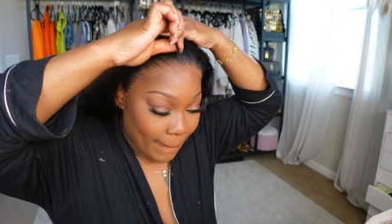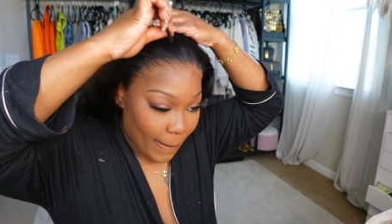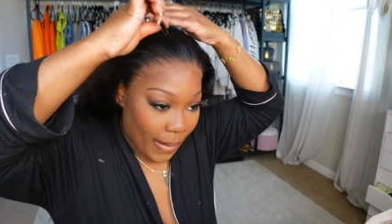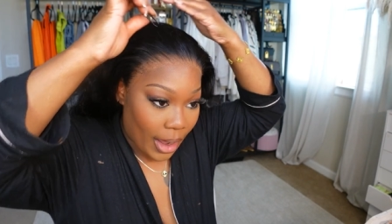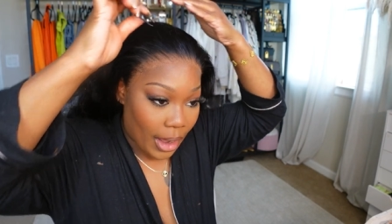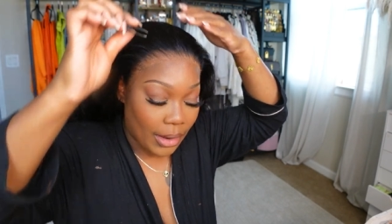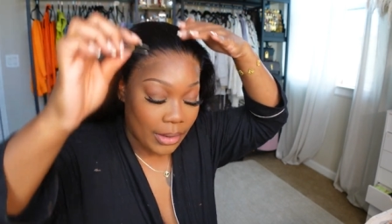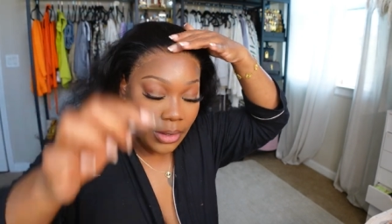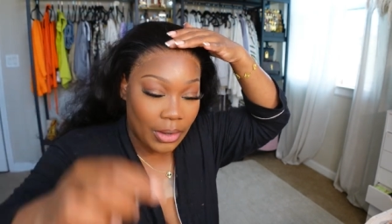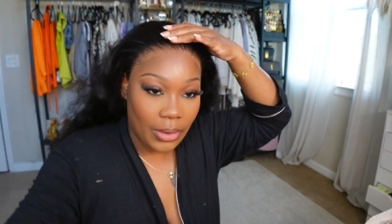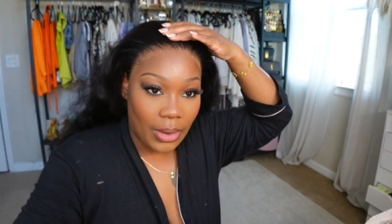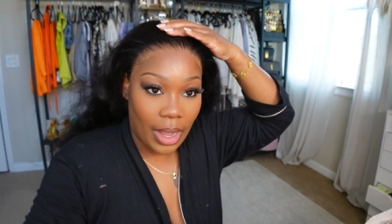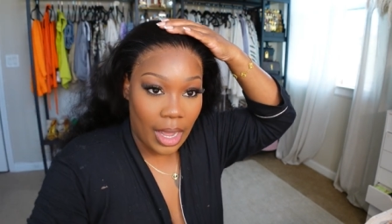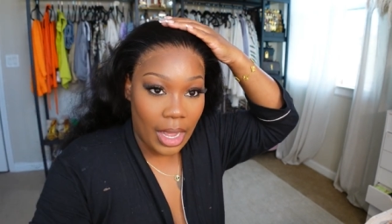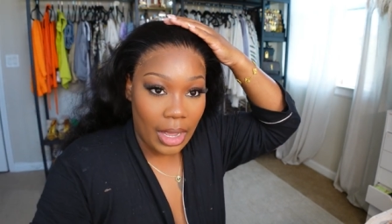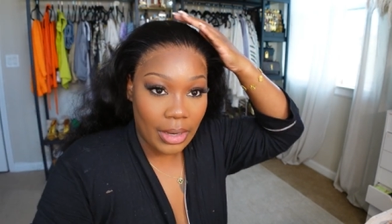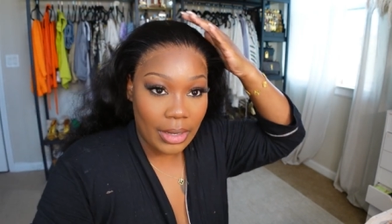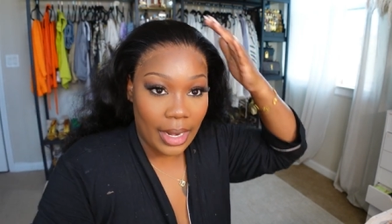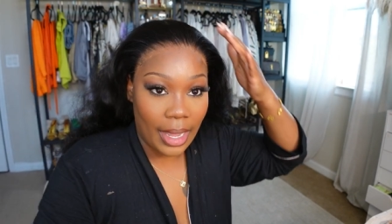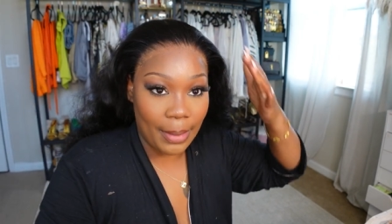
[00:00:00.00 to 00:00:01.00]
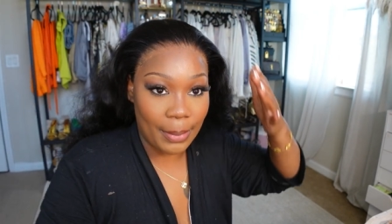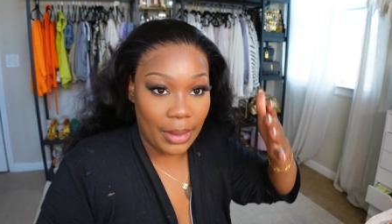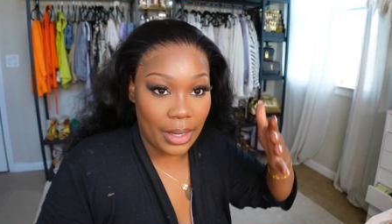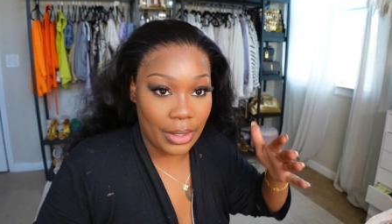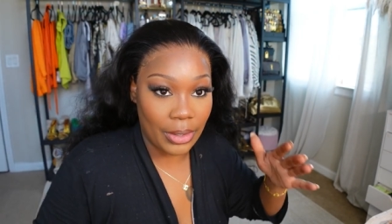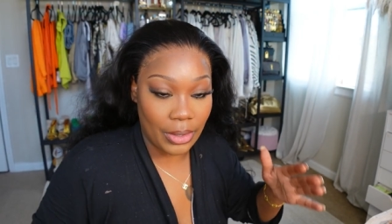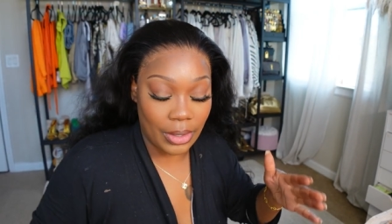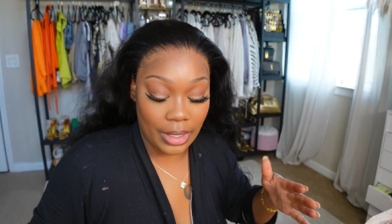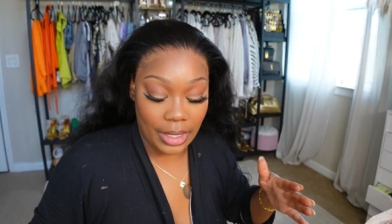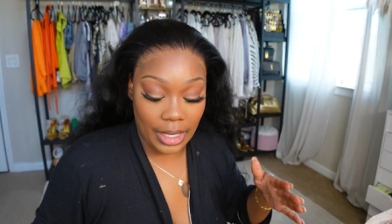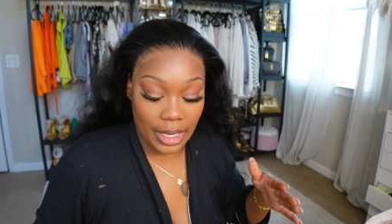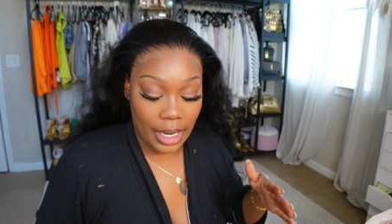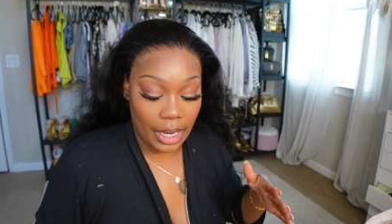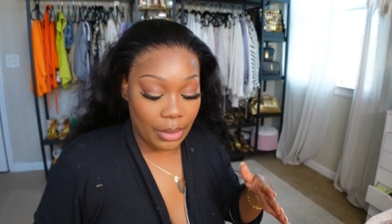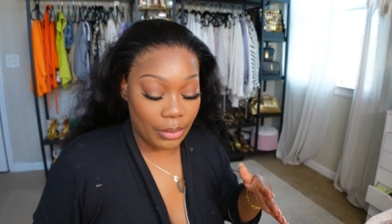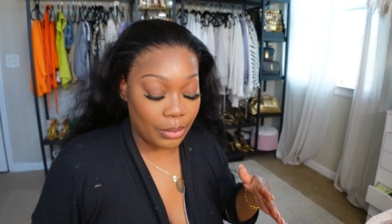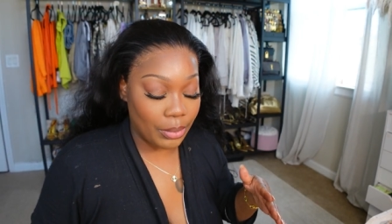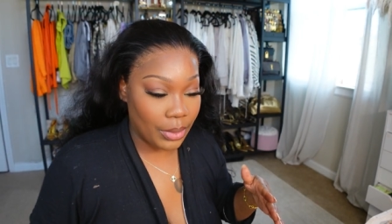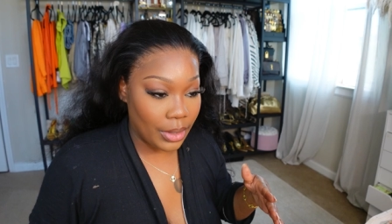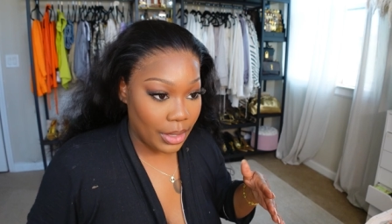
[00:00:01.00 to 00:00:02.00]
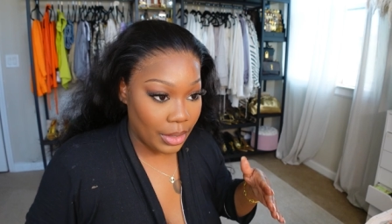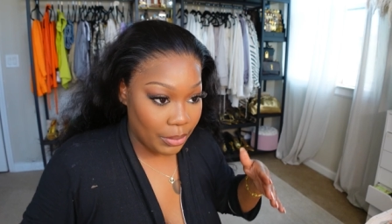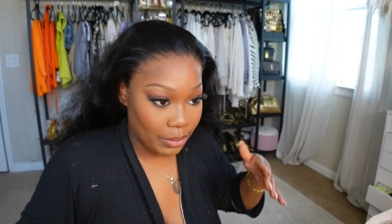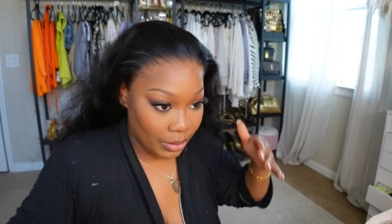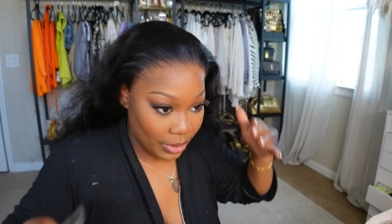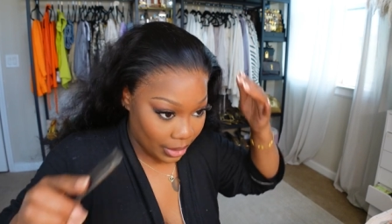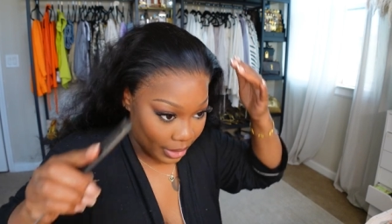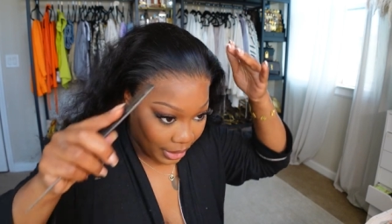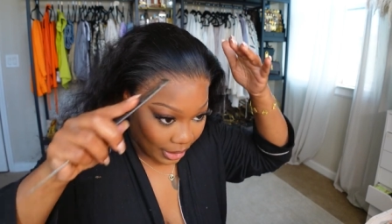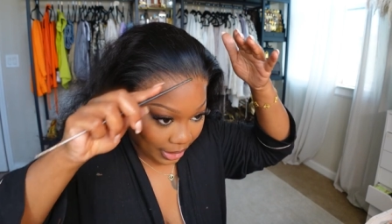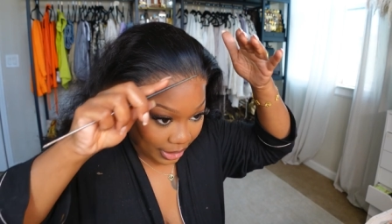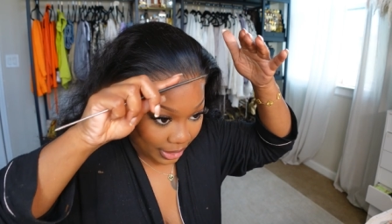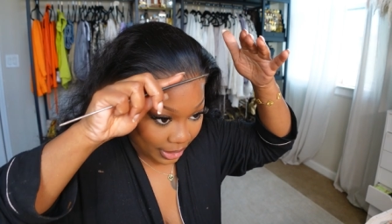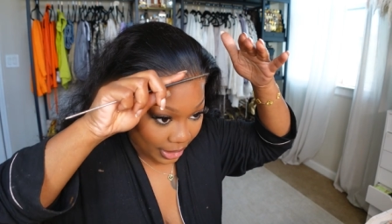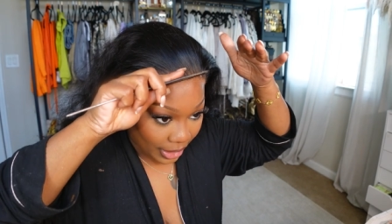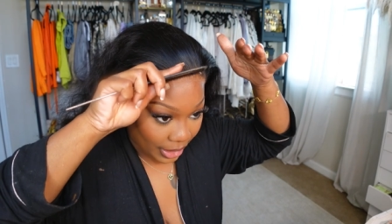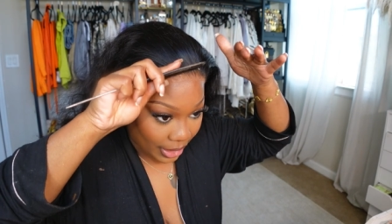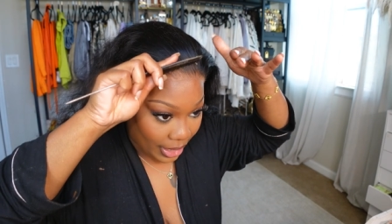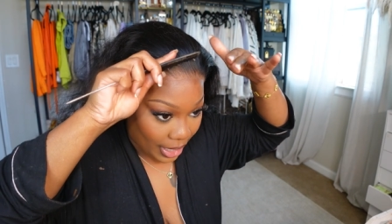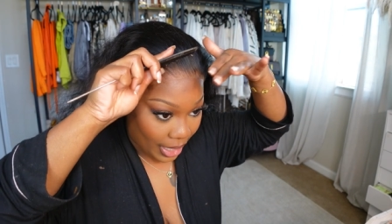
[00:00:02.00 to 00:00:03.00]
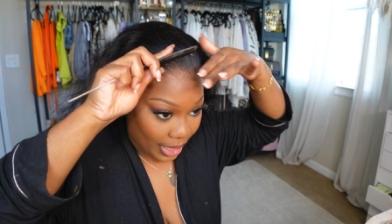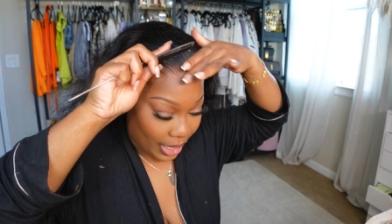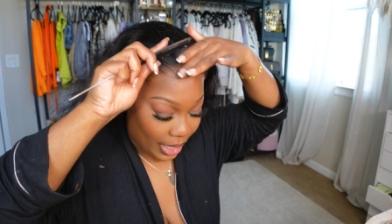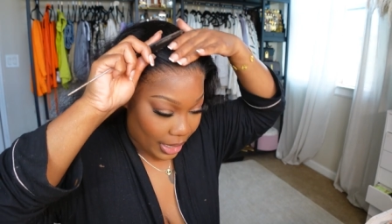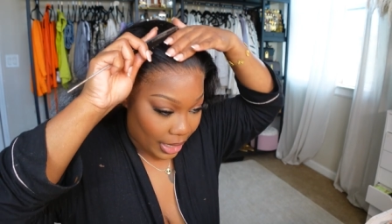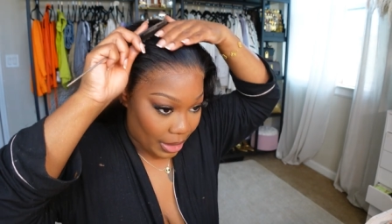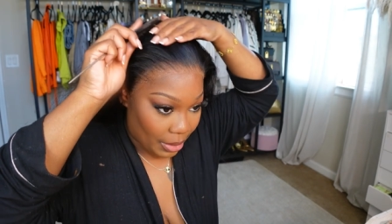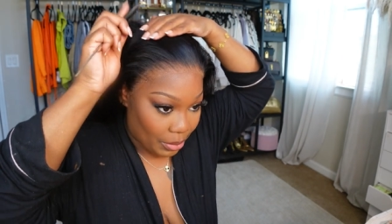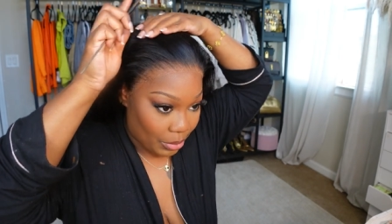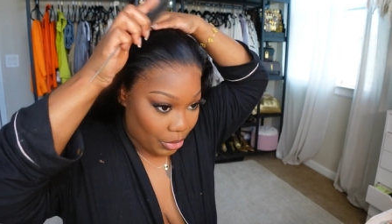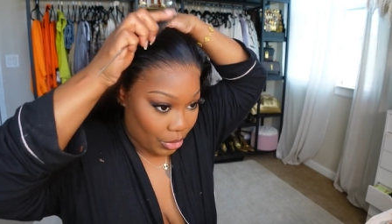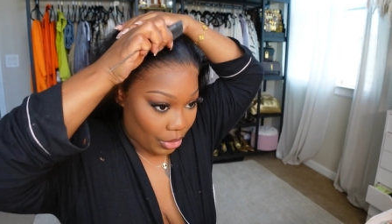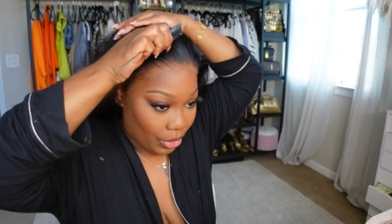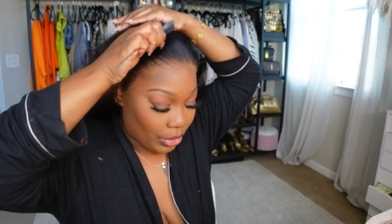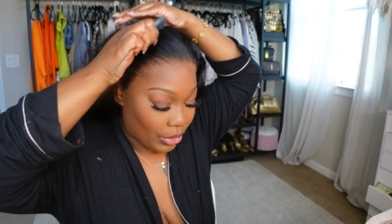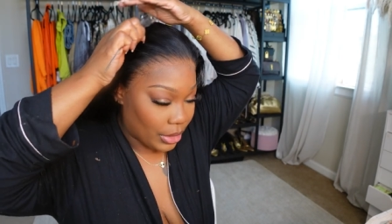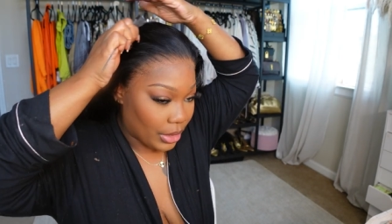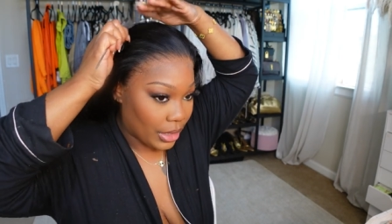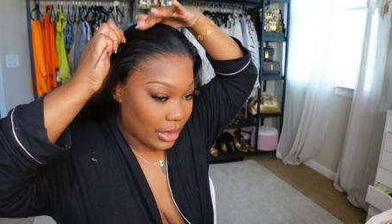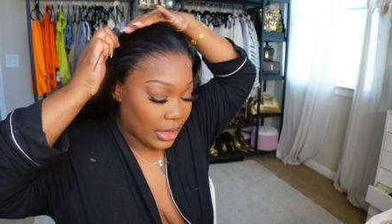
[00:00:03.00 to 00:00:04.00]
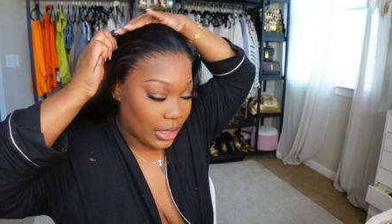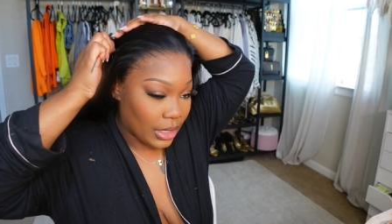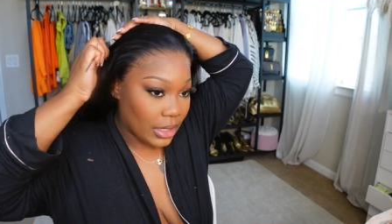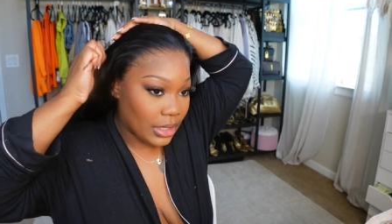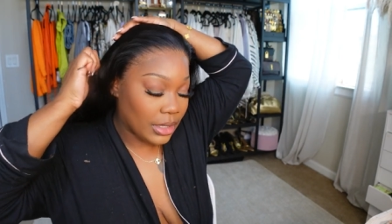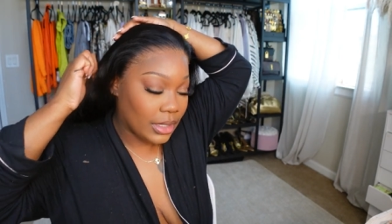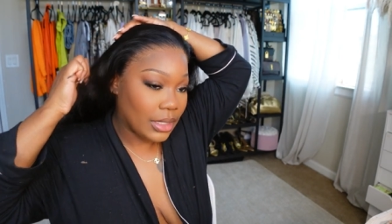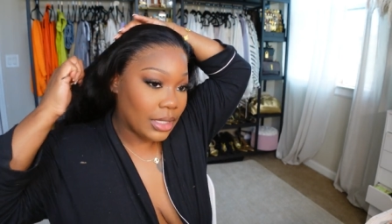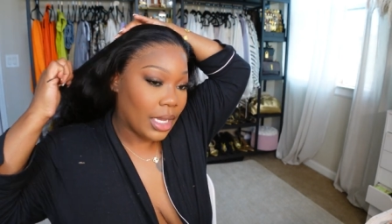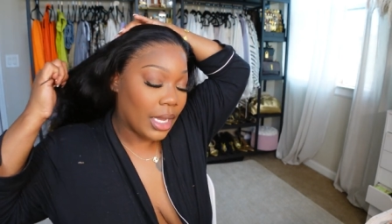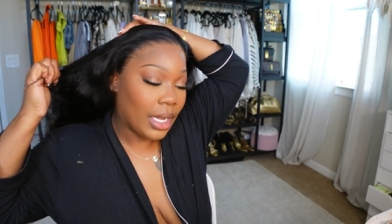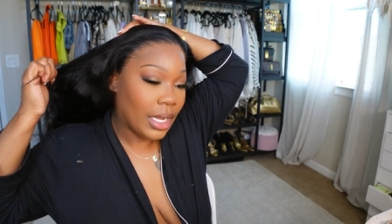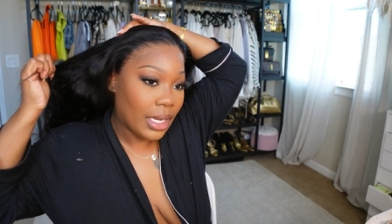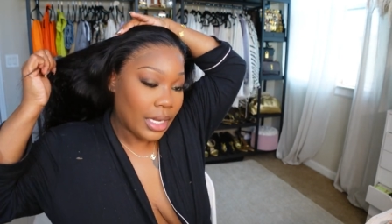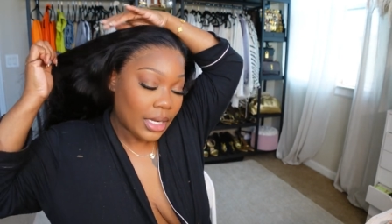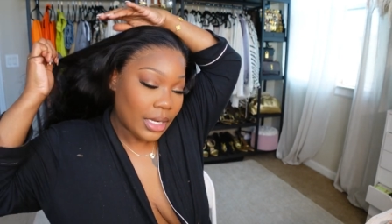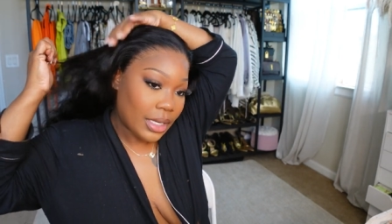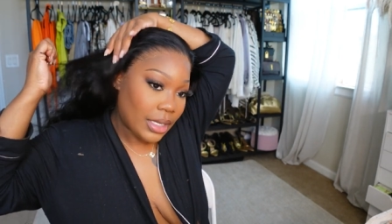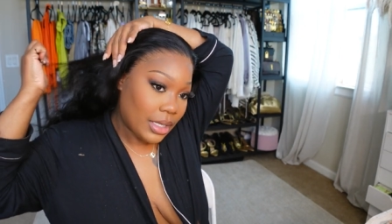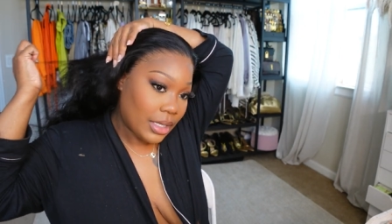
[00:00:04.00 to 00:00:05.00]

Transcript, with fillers: I don't know. I don't like my curly hair really, really thick. I like it more on the thin side.